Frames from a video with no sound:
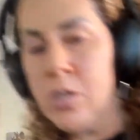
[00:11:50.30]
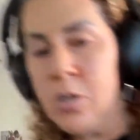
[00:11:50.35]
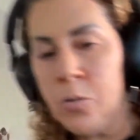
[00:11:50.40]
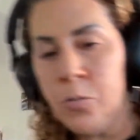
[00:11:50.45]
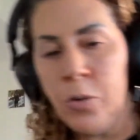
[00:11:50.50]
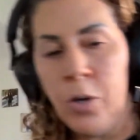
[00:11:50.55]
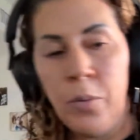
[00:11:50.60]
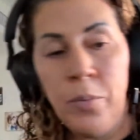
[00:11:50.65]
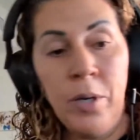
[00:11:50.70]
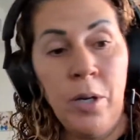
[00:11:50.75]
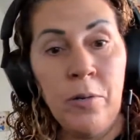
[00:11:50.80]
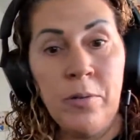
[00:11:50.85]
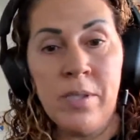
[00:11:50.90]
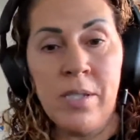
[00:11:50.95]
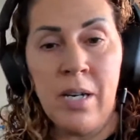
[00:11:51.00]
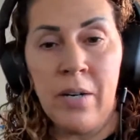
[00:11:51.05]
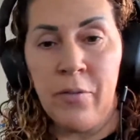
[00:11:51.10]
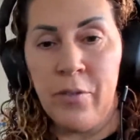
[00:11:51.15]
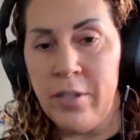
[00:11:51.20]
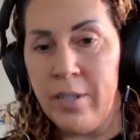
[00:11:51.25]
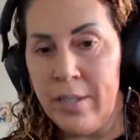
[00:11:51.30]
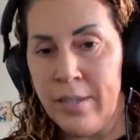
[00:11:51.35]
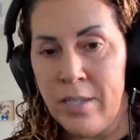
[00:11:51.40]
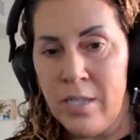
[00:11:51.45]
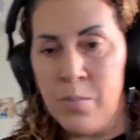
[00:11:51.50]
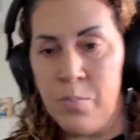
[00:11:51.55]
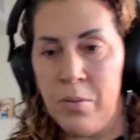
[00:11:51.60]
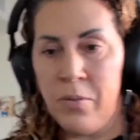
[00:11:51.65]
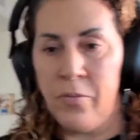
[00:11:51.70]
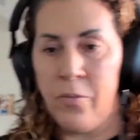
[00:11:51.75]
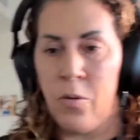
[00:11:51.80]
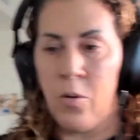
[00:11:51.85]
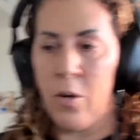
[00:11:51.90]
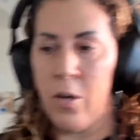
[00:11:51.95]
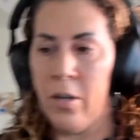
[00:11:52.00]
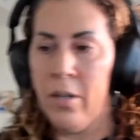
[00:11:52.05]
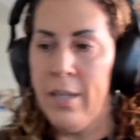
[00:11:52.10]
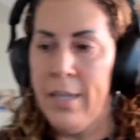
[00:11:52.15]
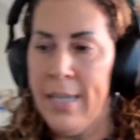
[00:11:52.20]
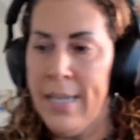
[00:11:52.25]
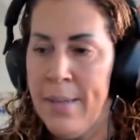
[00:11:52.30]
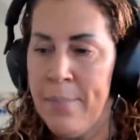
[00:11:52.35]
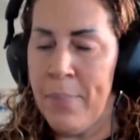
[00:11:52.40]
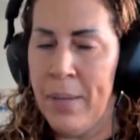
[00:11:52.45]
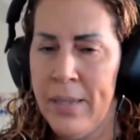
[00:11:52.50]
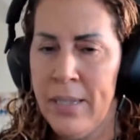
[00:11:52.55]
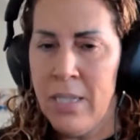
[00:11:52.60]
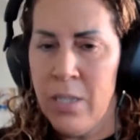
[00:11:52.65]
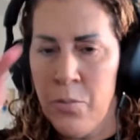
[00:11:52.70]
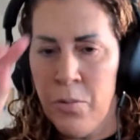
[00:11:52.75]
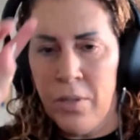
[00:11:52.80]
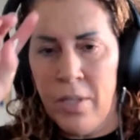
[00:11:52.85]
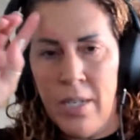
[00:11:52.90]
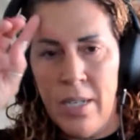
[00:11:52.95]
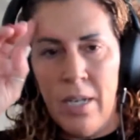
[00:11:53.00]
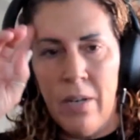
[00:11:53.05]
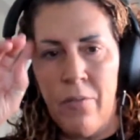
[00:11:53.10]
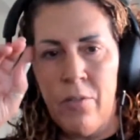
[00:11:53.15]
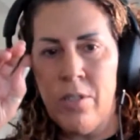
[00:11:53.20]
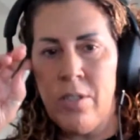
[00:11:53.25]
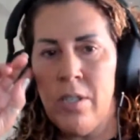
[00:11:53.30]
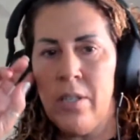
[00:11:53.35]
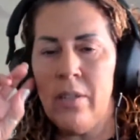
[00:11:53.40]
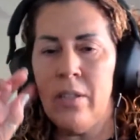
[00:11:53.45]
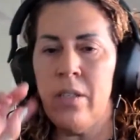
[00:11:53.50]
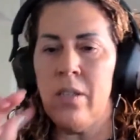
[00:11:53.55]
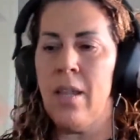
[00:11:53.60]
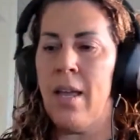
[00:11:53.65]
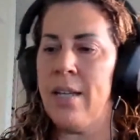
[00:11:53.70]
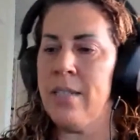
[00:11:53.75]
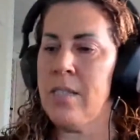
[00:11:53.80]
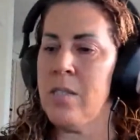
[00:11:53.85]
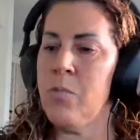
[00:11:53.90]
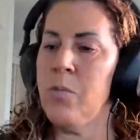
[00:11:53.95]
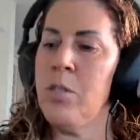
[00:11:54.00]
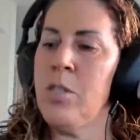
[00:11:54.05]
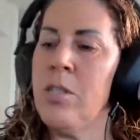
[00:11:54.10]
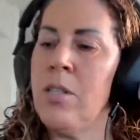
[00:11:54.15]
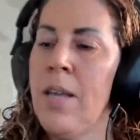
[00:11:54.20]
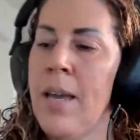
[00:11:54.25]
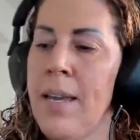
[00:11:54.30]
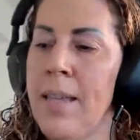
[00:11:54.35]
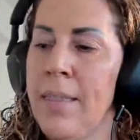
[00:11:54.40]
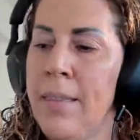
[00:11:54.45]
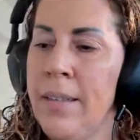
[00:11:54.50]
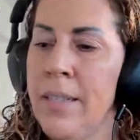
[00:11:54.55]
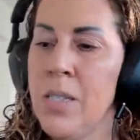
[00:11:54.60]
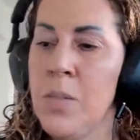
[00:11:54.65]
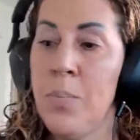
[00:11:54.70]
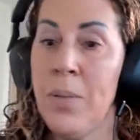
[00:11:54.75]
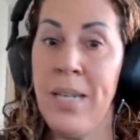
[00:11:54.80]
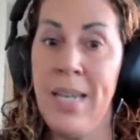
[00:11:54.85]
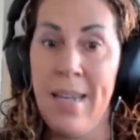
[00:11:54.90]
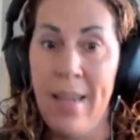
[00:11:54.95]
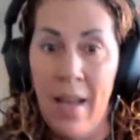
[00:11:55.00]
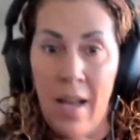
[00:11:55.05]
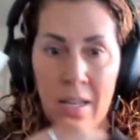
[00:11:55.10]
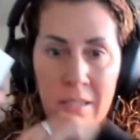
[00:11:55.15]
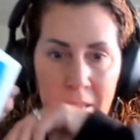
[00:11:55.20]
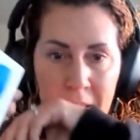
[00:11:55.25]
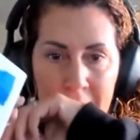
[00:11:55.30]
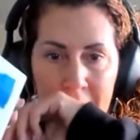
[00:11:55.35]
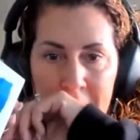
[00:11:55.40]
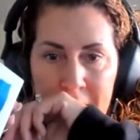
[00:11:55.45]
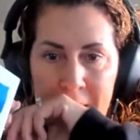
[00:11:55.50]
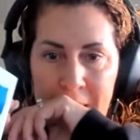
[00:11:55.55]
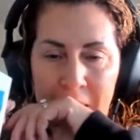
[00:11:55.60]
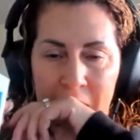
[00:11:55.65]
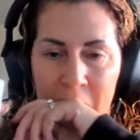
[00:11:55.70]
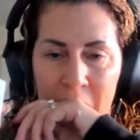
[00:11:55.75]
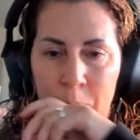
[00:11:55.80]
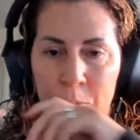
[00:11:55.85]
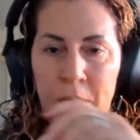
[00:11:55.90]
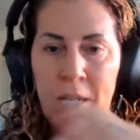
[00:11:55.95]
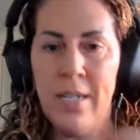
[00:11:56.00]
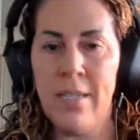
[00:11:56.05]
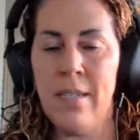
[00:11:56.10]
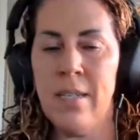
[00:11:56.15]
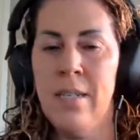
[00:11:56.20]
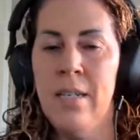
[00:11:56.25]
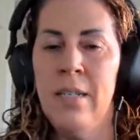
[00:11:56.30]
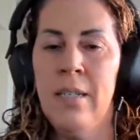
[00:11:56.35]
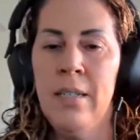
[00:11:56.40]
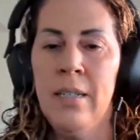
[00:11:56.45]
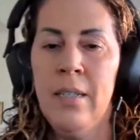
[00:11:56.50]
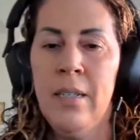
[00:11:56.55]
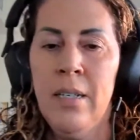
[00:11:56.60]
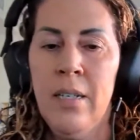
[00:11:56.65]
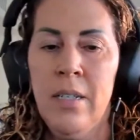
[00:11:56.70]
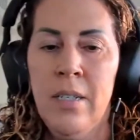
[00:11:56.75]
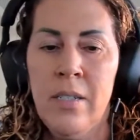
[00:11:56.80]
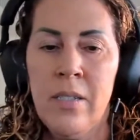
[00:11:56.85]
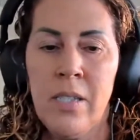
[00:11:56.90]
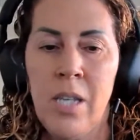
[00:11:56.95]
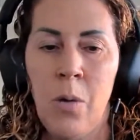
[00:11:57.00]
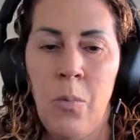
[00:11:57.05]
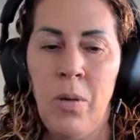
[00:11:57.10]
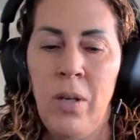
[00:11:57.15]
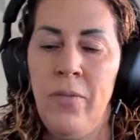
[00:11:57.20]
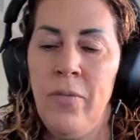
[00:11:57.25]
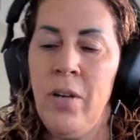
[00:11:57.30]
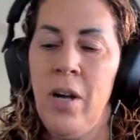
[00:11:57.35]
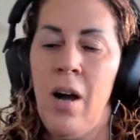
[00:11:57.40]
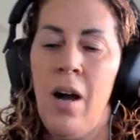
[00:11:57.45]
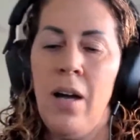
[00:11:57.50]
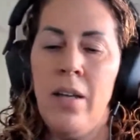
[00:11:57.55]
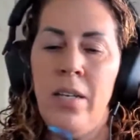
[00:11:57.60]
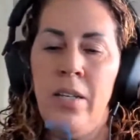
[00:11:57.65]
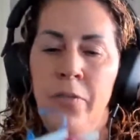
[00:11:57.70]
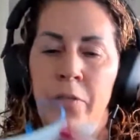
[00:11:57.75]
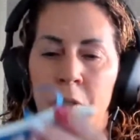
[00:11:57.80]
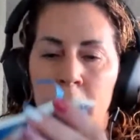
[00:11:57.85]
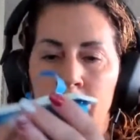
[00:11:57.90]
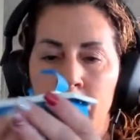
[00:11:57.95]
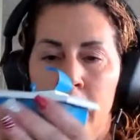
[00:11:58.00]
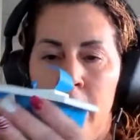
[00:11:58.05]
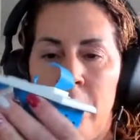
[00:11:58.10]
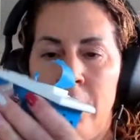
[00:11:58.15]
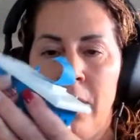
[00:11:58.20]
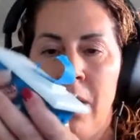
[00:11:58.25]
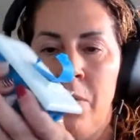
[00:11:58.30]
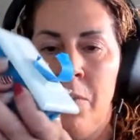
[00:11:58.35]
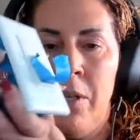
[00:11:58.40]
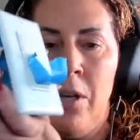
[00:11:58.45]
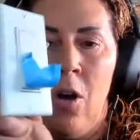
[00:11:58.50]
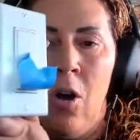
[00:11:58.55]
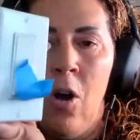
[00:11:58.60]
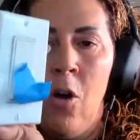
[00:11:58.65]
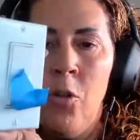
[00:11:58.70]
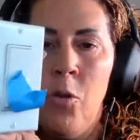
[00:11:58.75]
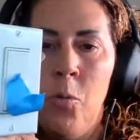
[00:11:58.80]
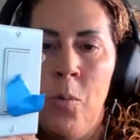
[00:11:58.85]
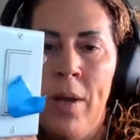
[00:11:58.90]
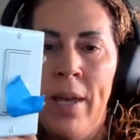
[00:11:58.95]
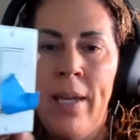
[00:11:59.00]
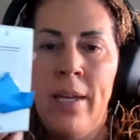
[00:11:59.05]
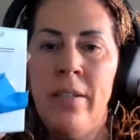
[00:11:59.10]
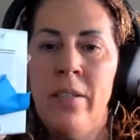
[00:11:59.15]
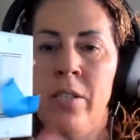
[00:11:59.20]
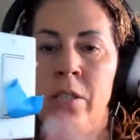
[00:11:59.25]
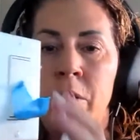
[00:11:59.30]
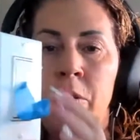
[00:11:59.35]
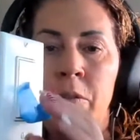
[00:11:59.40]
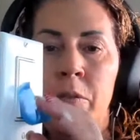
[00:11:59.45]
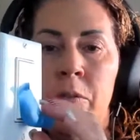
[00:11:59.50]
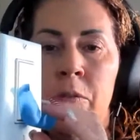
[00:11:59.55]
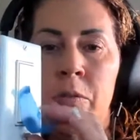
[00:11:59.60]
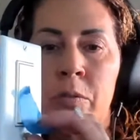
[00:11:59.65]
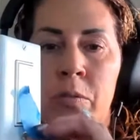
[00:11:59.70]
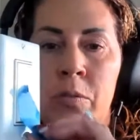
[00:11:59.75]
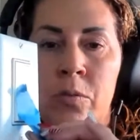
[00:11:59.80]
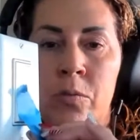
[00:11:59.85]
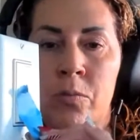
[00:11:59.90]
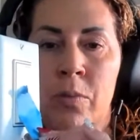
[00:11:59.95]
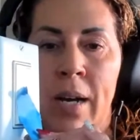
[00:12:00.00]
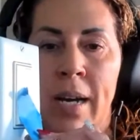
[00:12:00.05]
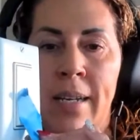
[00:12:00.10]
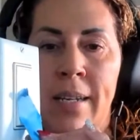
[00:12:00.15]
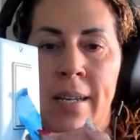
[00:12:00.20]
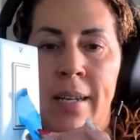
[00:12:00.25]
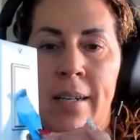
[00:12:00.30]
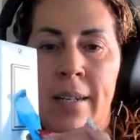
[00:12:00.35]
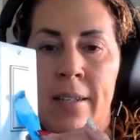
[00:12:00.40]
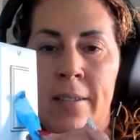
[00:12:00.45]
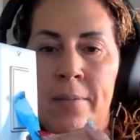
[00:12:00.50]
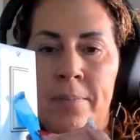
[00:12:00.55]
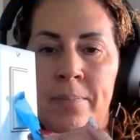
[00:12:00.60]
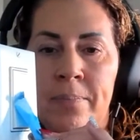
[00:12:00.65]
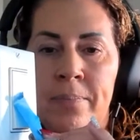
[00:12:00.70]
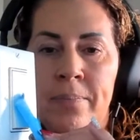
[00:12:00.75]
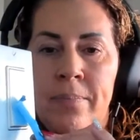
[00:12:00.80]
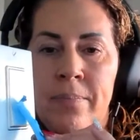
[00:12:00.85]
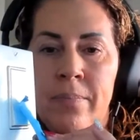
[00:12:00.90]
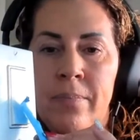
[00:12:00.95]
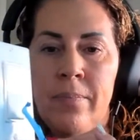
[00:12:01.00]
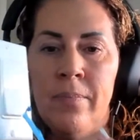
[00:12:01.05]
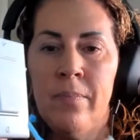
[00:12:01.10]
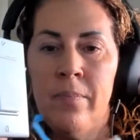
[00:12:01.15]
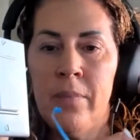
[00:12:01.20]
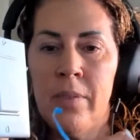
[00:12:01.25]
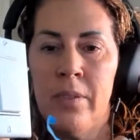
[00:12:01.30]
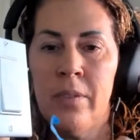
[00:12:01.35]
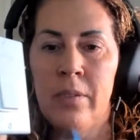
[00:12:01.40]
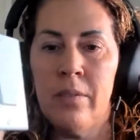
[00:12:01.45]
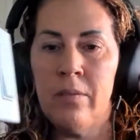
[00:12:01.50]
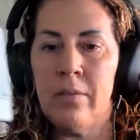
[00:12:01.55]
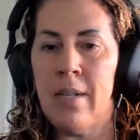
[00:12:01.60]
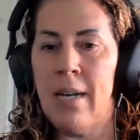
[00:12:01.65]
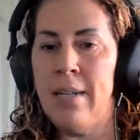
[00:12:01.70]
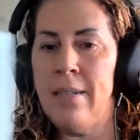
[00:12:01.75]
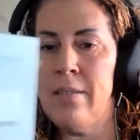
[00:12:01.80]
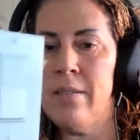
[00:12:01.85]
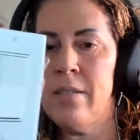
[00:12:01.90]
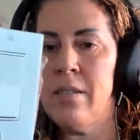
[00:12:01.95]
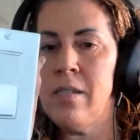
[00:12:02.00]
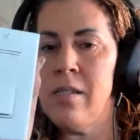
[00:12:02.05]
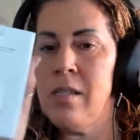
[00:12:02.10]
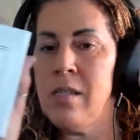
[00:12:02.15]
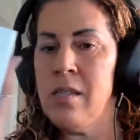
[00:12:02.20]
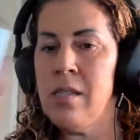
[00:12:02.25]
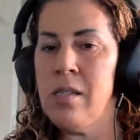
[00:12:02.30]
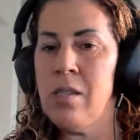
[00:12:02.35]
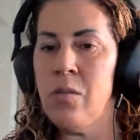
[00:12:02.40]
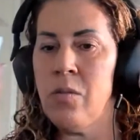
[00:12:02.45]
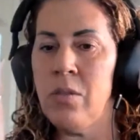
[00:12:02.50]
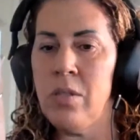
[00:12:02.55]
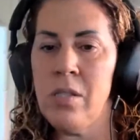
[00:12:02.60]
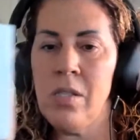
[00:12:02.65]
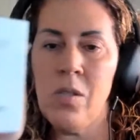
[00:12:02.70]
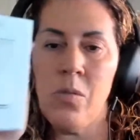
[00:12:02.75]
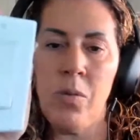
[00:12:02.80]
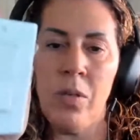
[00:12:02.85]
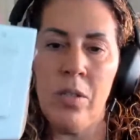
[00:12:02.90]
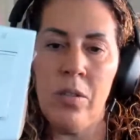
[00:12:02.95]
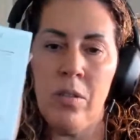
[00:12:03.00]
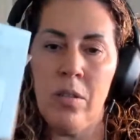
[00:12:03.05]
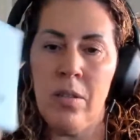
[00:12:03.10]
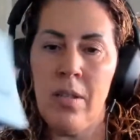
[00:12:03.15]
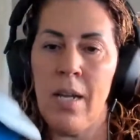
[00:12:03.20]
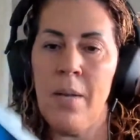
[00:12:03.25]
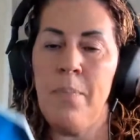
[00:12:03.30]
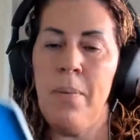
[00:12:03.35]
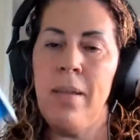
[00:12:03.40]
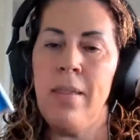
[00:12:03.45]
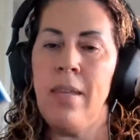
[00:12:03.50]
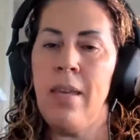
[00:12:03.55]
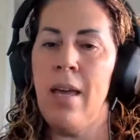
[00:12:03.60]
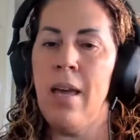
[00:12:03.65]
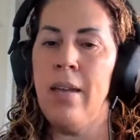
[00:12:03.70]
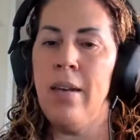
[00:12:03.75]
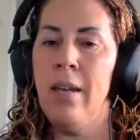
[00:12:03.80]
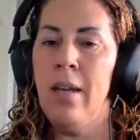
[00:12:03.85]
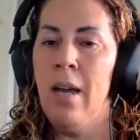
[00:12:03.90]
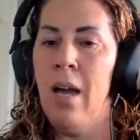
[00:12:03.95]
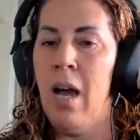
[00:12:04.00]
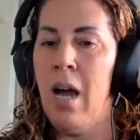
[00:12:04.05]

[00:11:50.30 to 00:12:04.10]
So Romeo's never done this before. Bentley's really never done the light switch like this, but he has done this object. So we've got, if you notice, I went all the way to right here, right? This is what it looked like by the end.